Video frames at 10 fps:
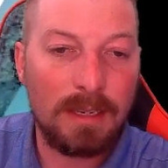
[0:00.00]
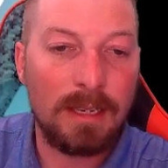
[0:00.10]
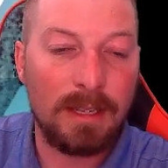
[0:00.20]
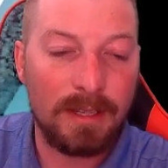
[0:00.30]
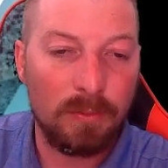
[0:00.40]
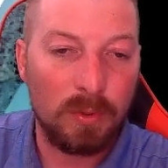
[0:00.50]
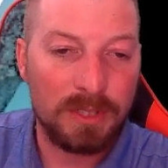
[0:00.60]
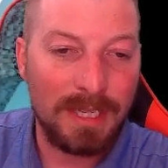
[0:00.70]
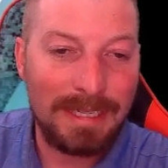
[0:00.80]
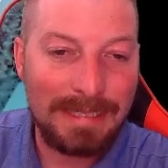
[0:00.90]
And then
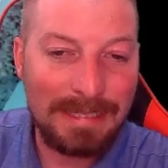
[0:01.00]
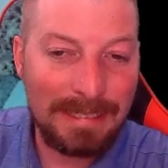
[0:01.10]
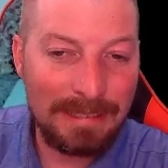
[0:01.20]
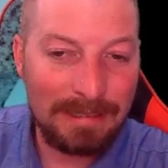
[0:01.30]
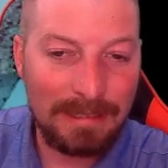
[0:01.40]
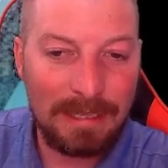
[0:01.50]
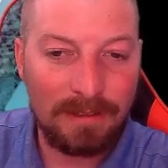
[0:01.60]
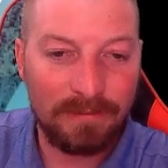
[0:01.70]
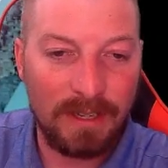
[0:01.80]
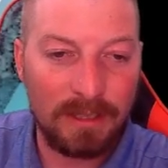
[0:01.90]
once I get
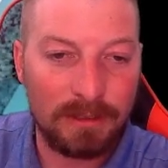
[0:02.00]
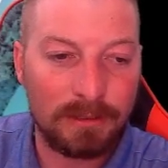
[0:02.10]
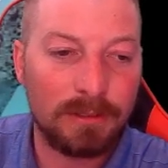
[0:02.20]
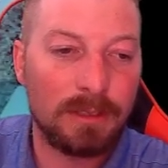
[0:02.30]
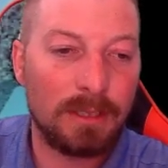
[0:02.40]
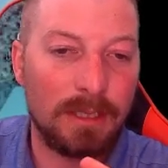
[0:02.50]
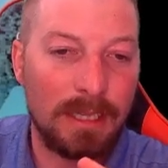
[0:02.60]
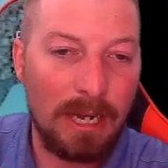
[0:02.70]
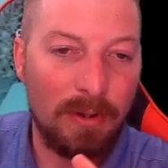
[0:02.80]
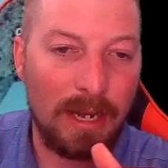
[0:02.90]
that file,
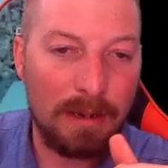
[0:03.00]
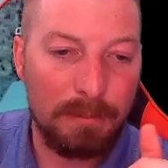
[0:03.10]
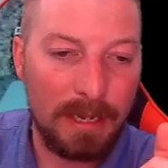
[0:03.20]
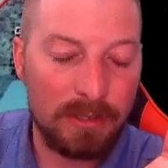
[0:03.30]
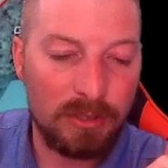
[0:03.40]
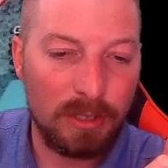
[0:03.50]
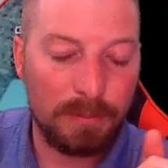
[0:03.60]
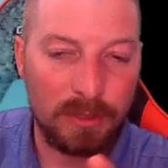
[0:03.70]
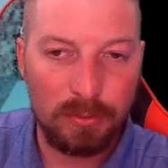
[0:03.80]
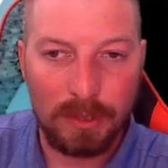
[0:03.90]
now I'm matched up
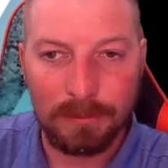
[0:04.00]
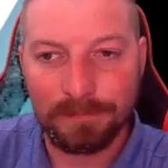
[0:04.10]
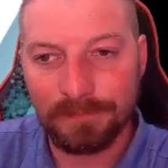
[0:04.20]
as well.